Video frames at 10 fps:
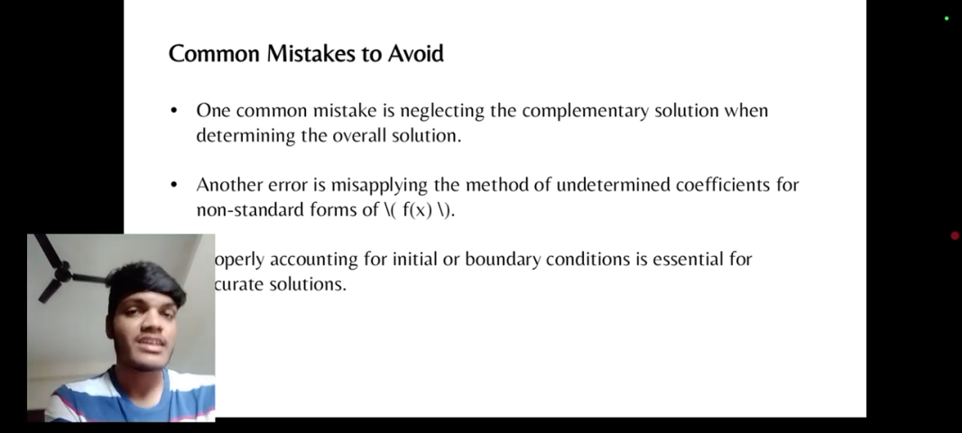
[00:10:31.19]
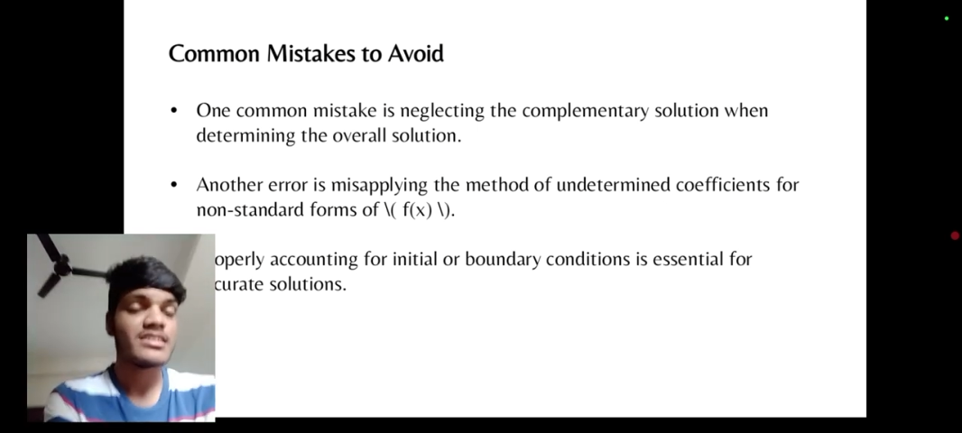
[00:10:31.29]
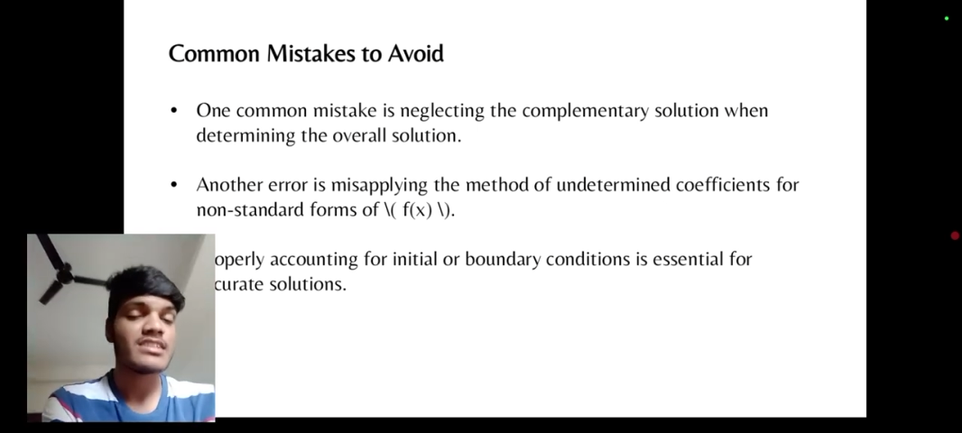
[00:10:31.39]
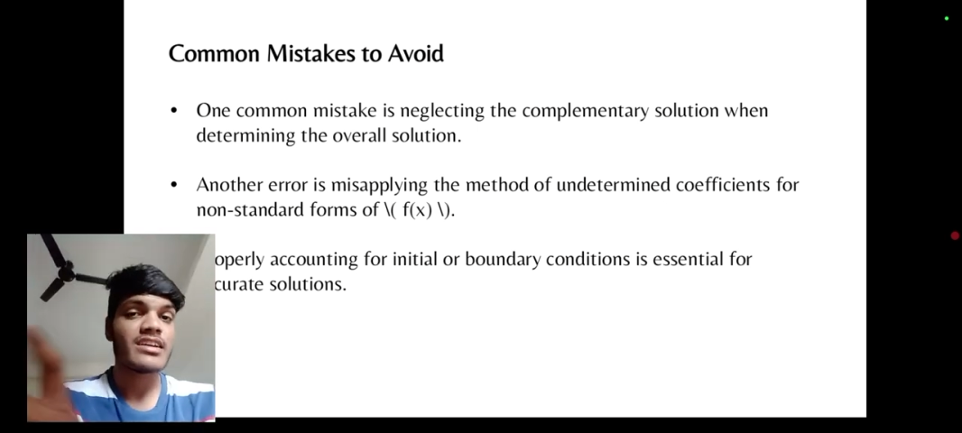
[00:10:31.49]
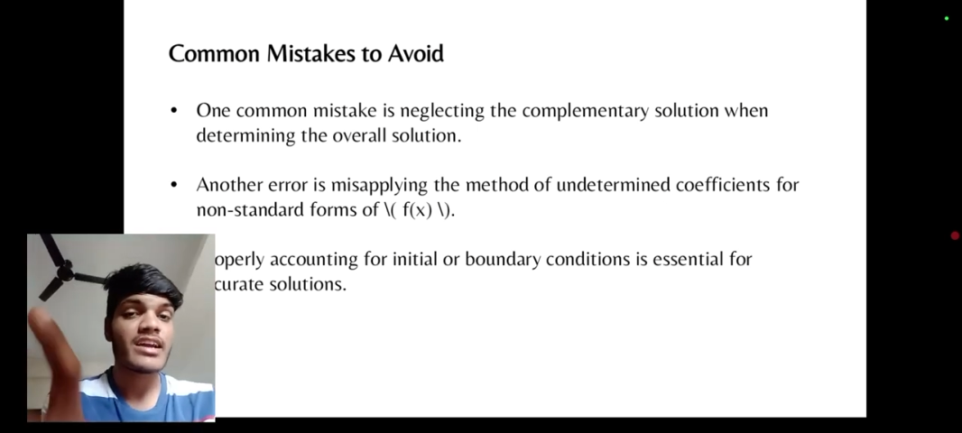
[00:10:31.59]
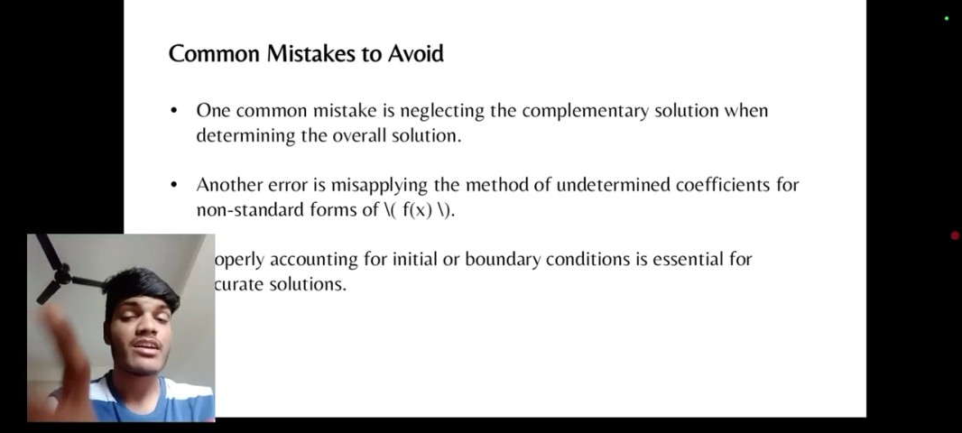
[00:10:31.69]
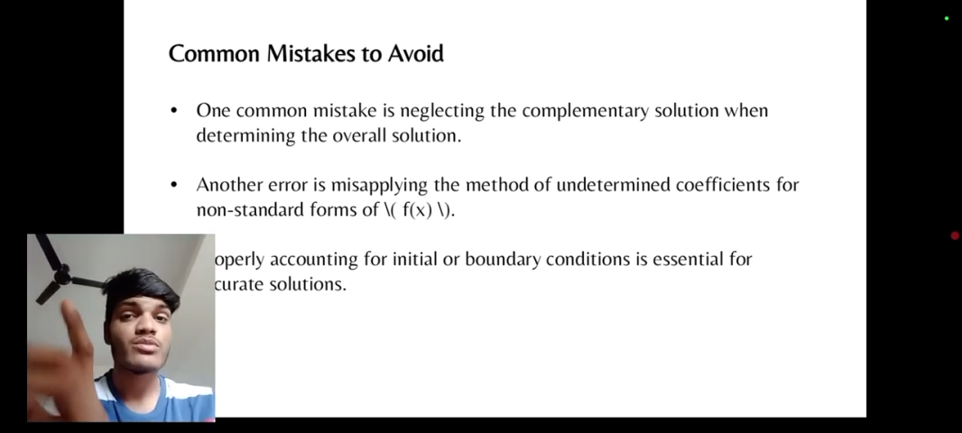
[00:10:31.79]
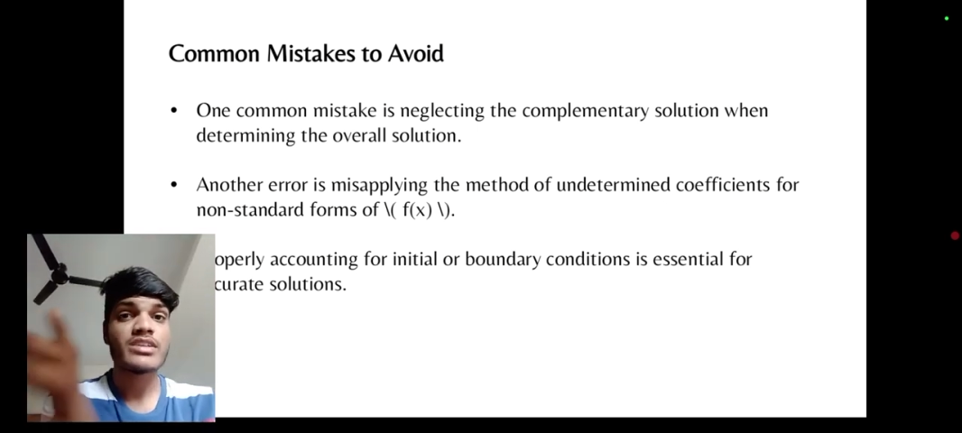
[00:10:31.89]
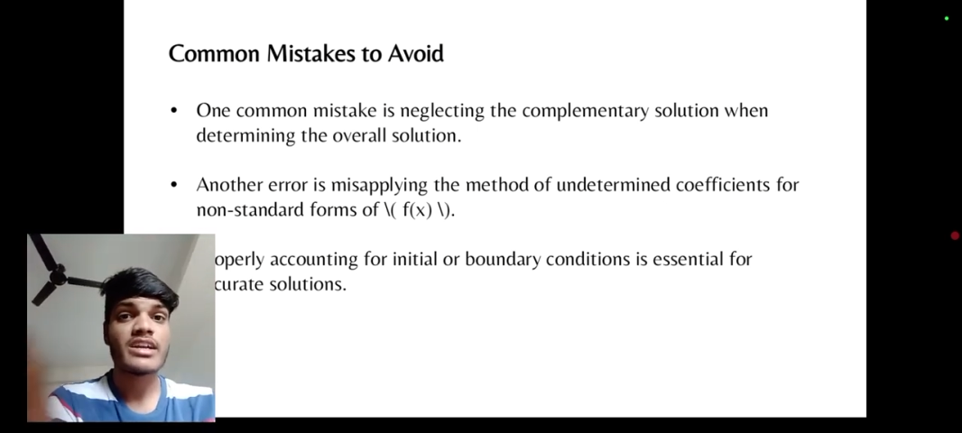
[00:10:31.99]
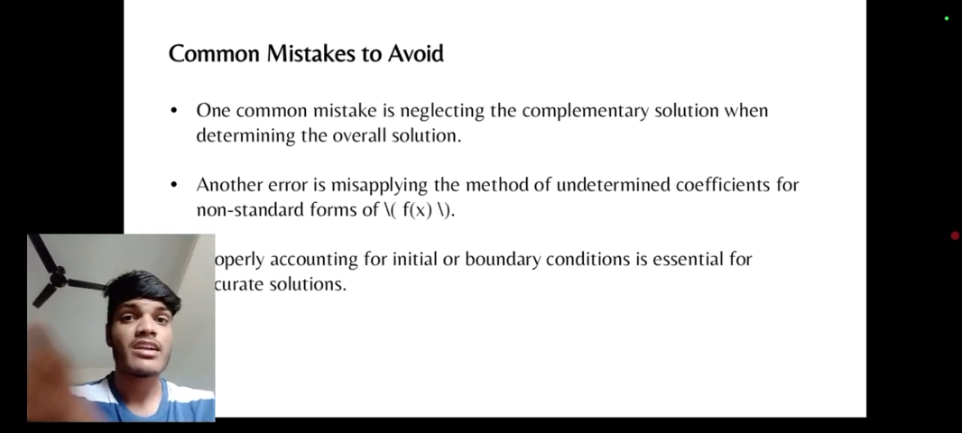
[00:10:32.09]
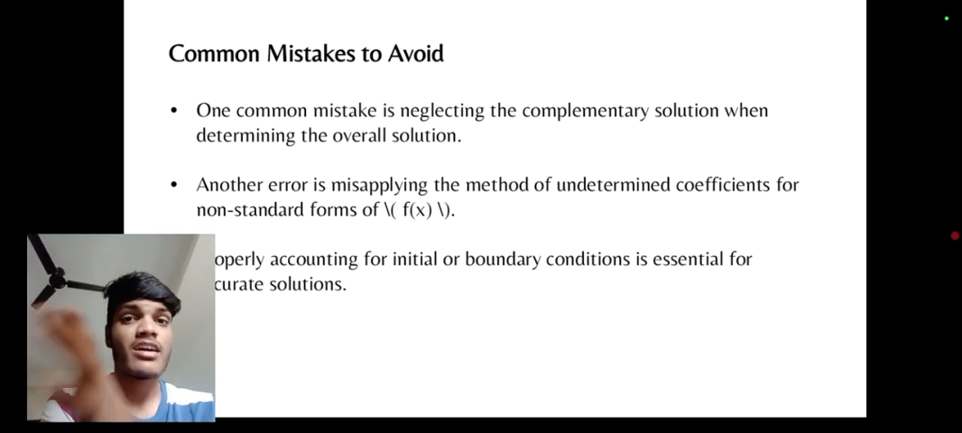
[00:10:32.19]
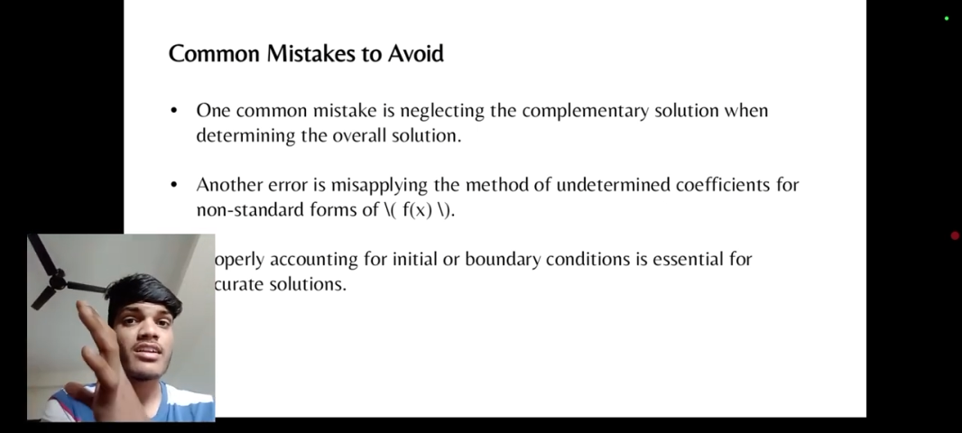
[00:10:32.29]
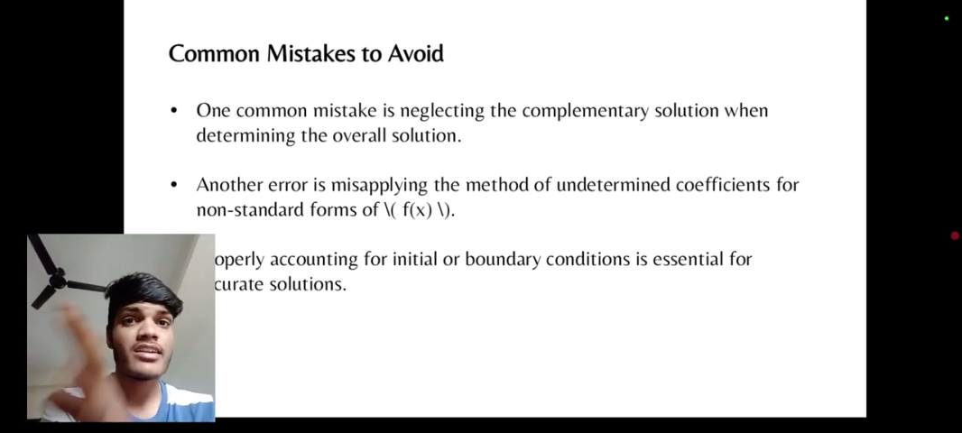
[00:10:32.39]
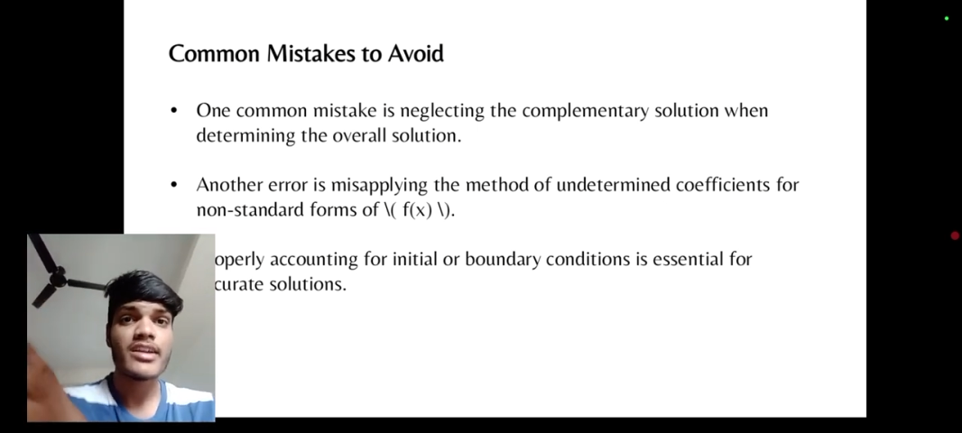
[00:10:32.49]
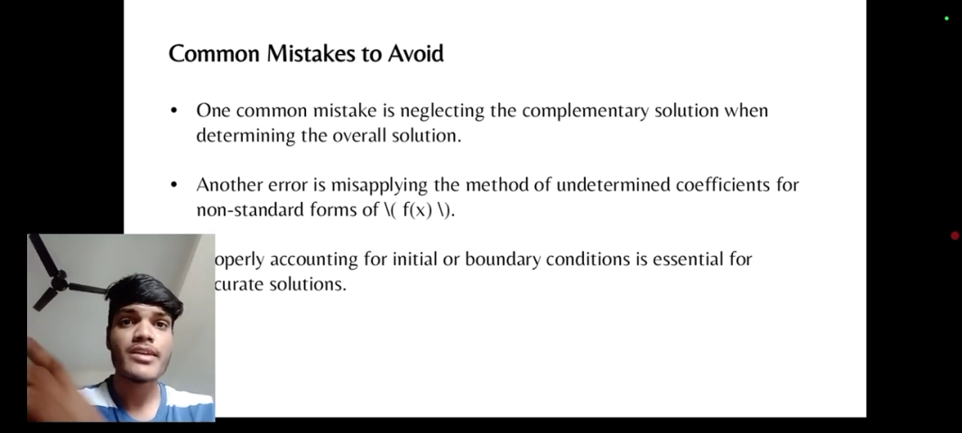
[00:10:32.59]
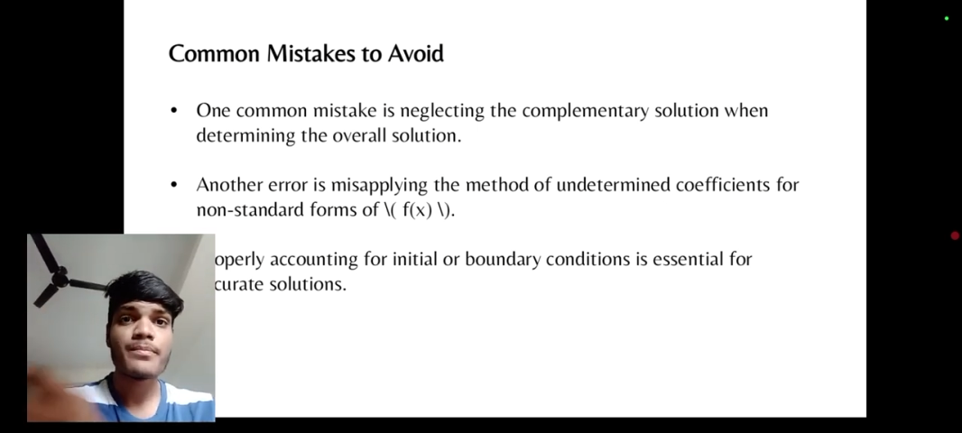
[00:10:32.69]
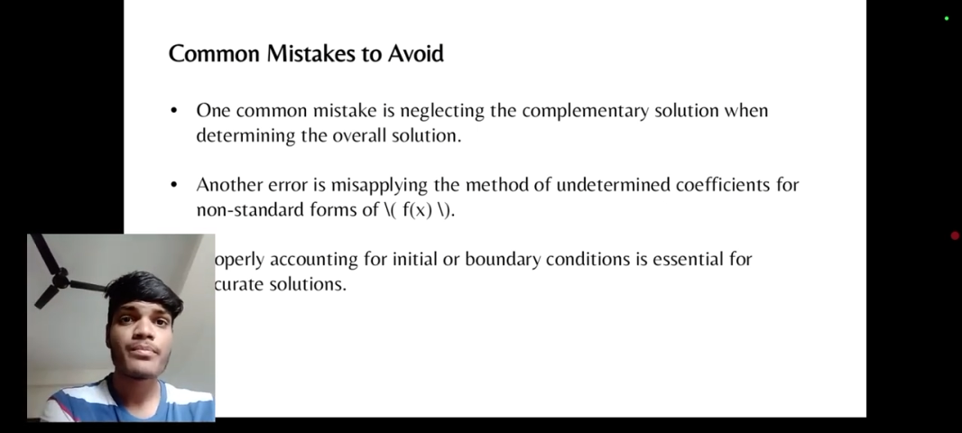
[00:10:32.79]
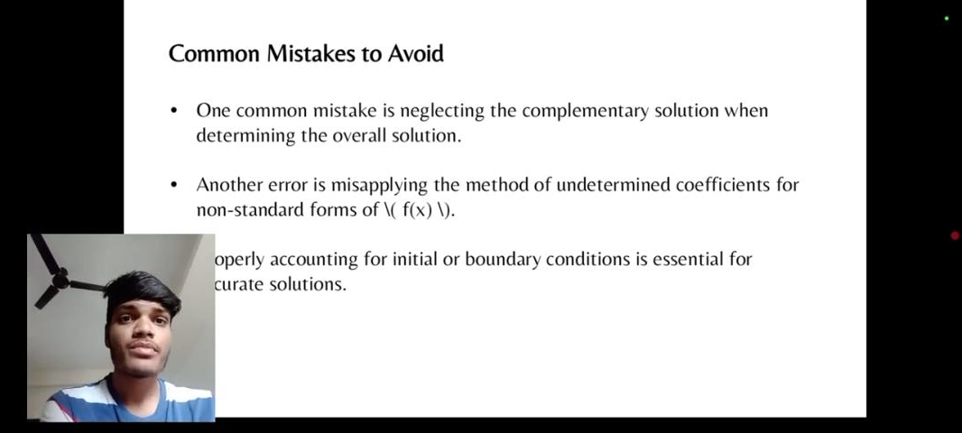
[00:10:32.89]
as I have said already.